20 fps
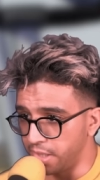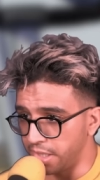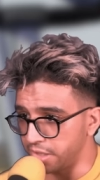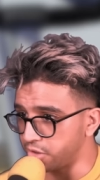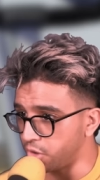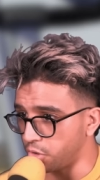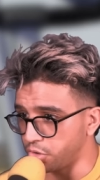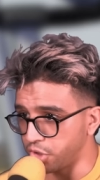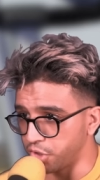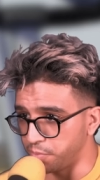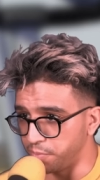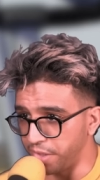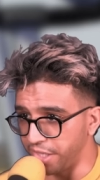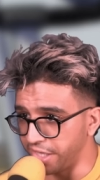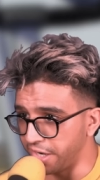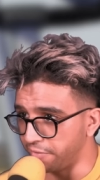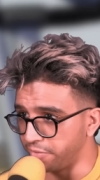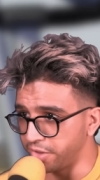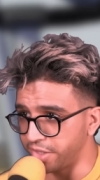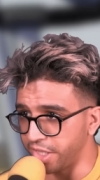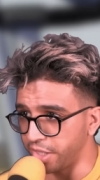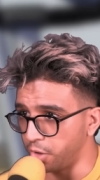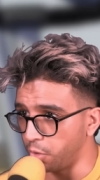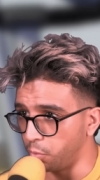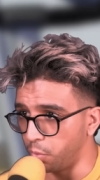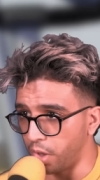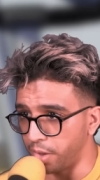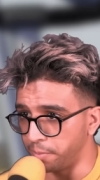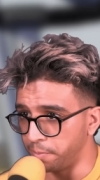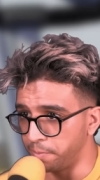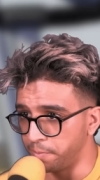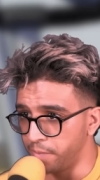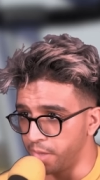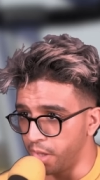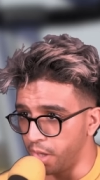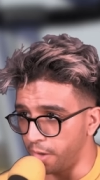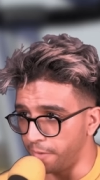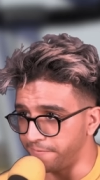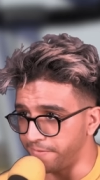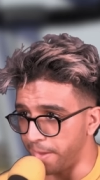Let's go and just beat every single one
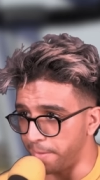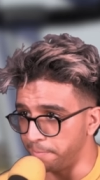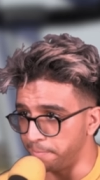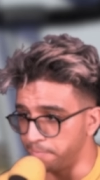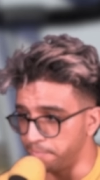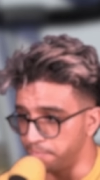of them.